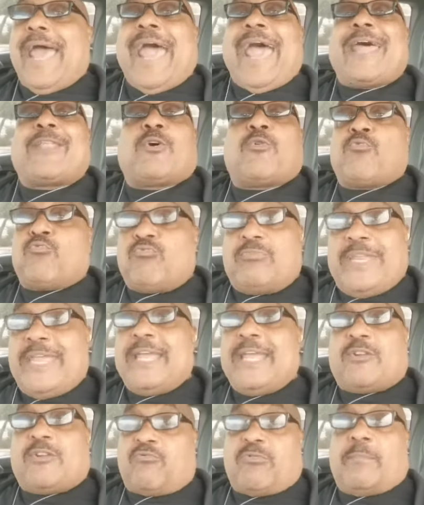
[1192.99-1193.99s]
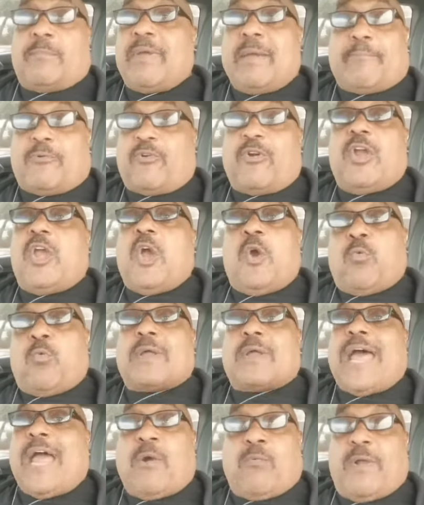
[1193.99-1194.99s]
I don't need to remember
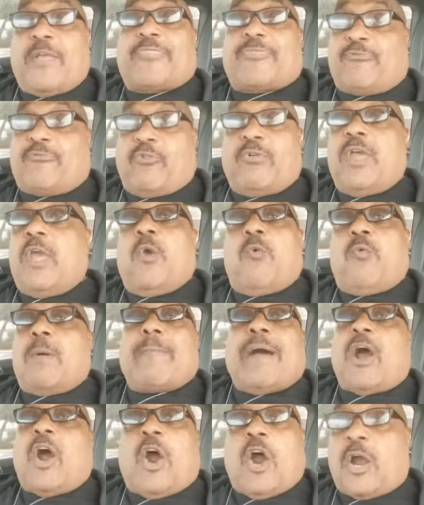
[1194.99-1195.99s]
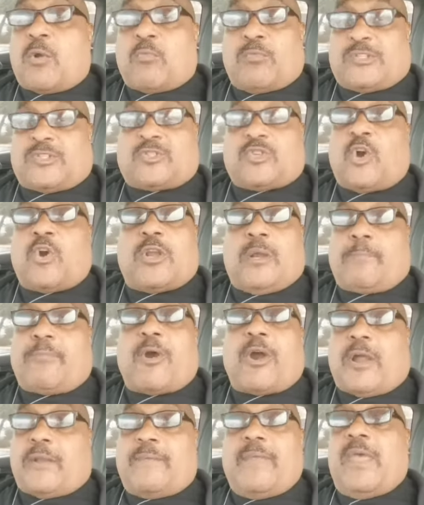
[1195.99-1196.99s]
what I went through when my heart was torn
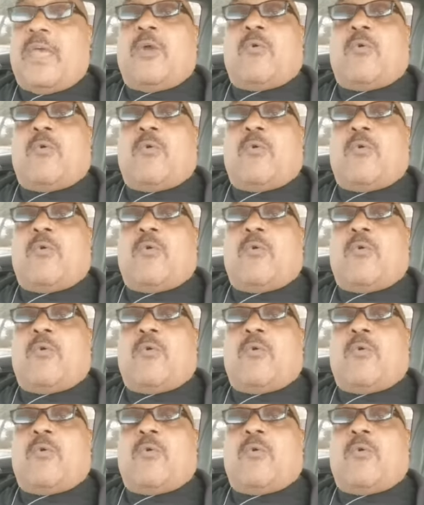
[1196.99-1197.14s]
apart,